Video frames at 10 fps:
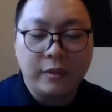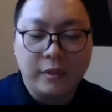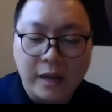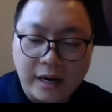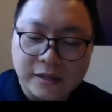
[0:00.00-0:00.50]

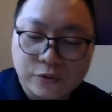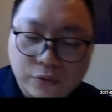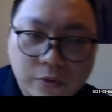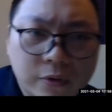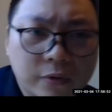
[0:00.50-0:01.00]
that
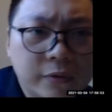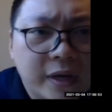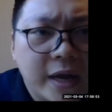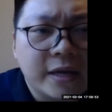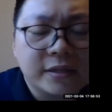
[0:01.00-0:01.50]
historical
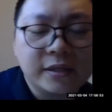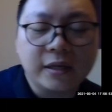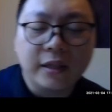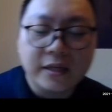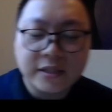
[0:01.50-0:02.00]
case,
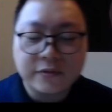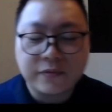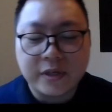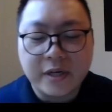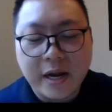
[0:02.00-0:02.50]
and lessons
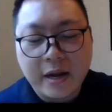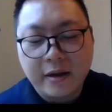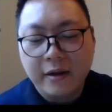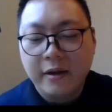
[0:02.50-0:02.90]
for today,